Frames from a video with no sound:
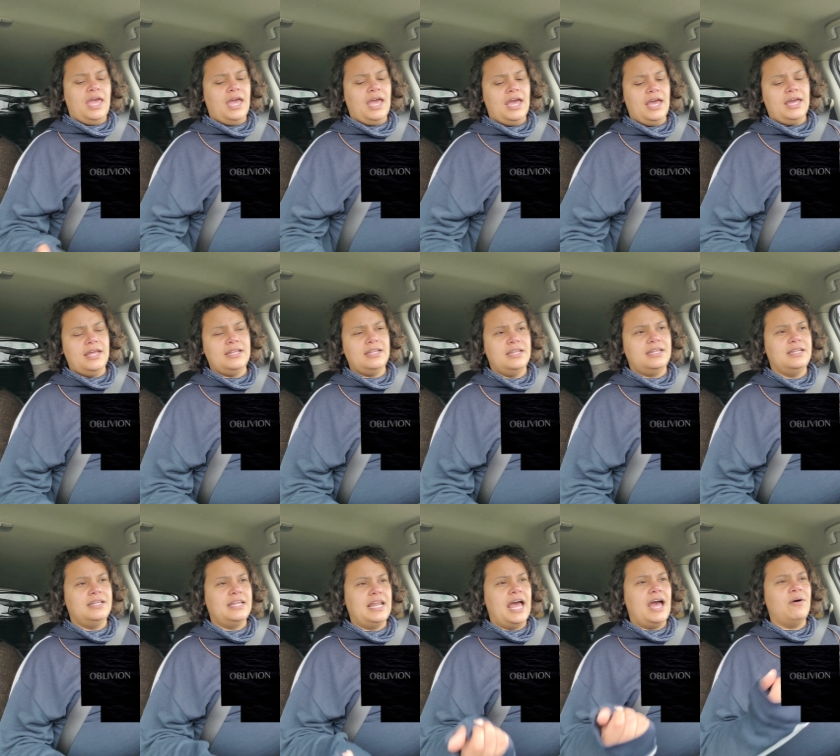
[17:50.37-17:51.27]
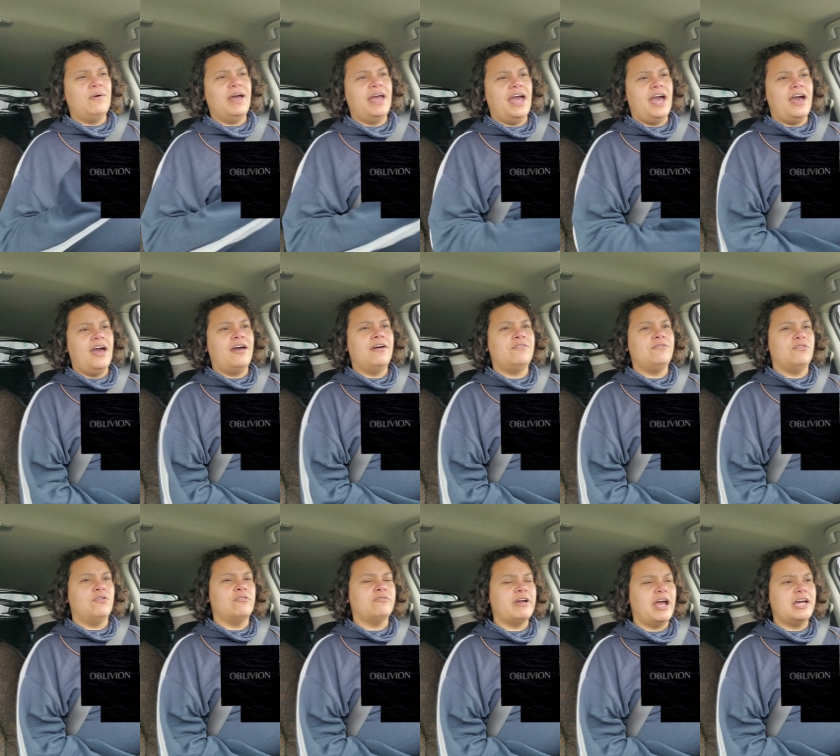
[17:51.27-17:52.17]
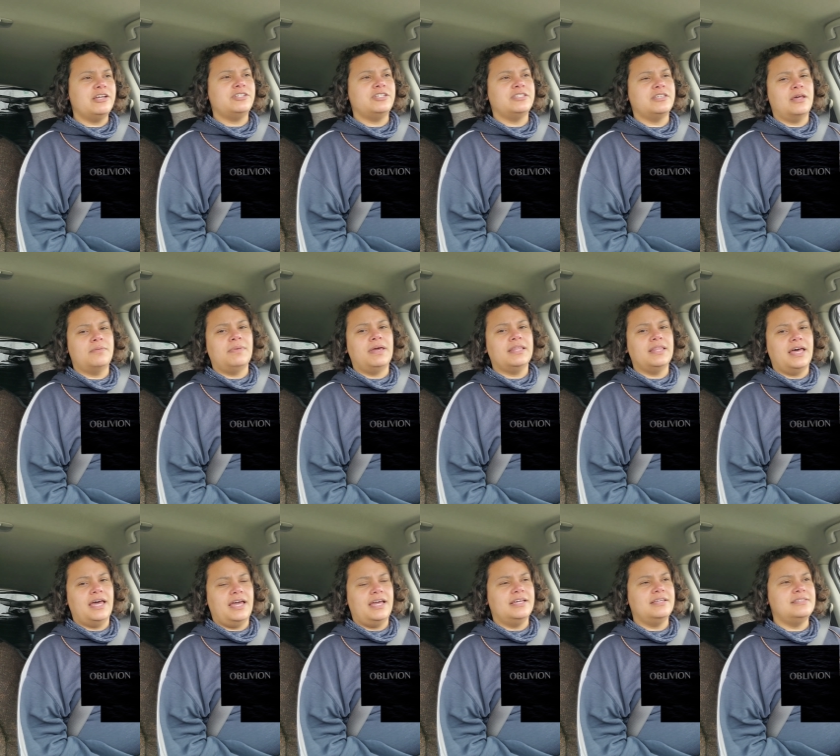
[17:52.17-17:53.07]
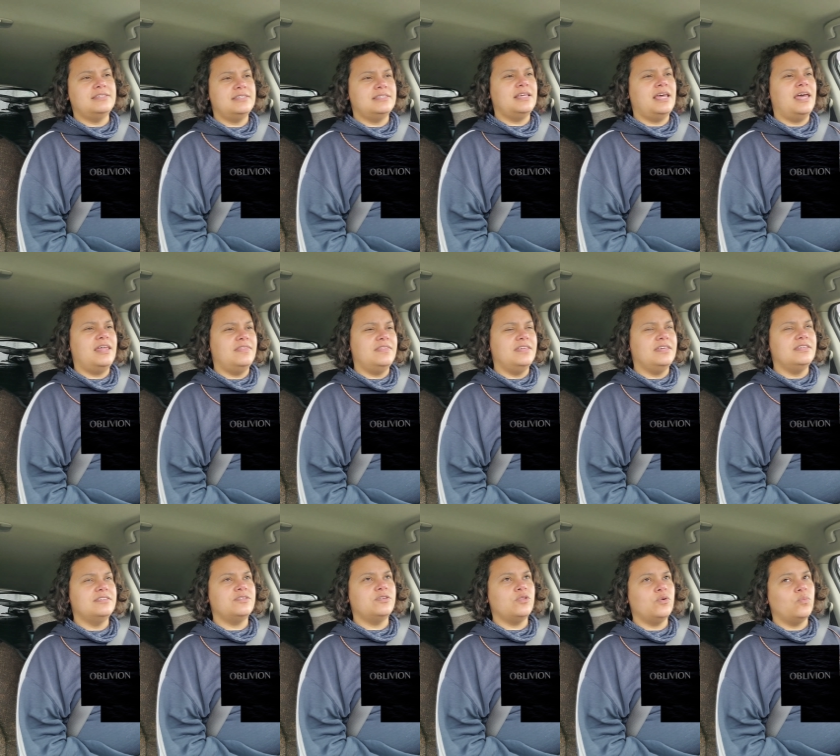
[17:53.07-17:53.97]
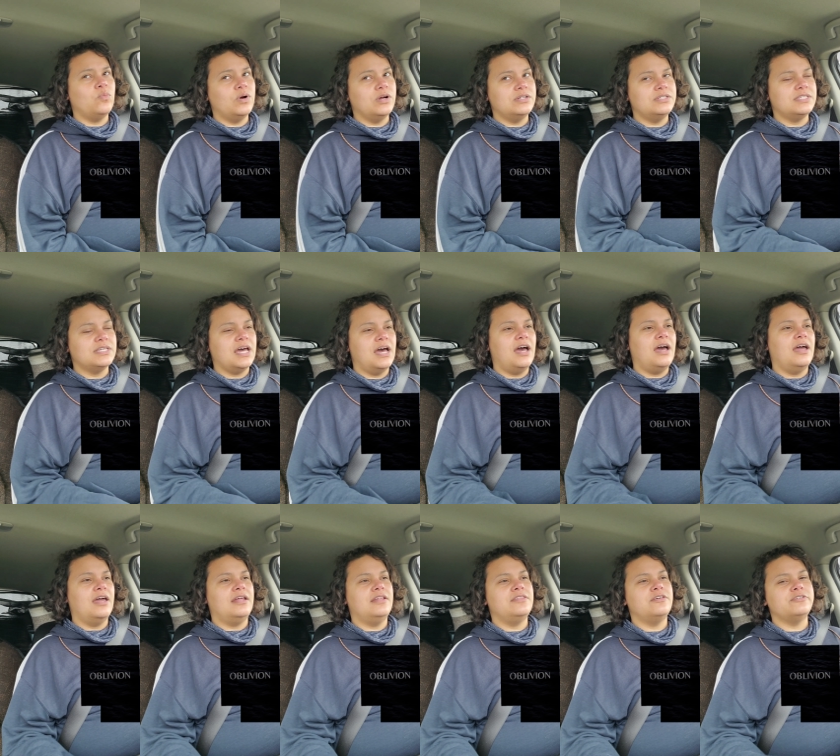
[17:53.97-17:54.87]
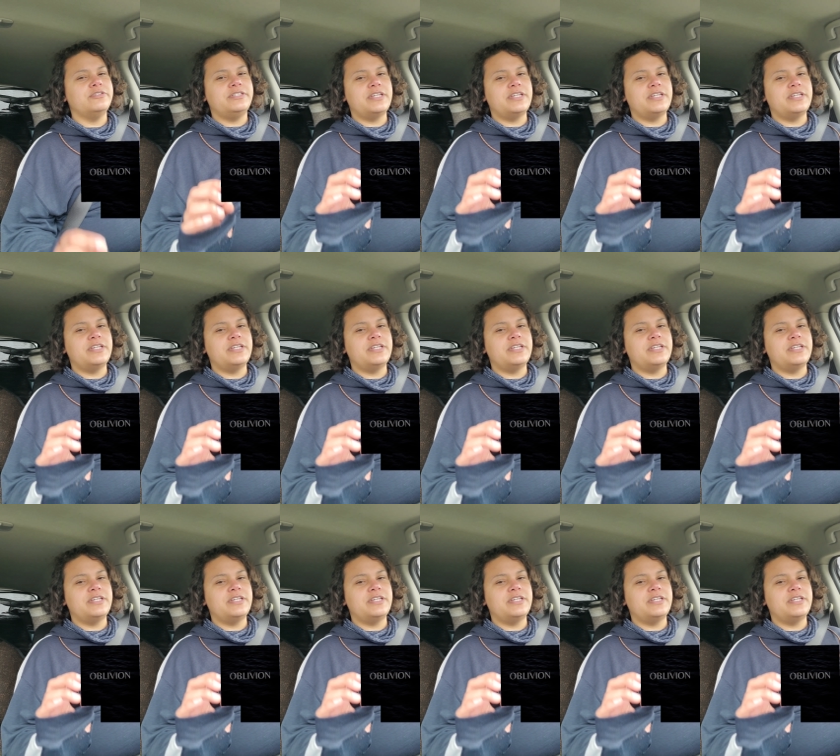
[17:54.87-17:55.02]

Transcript: and now I have rashes on my legs, and these are the worst kind.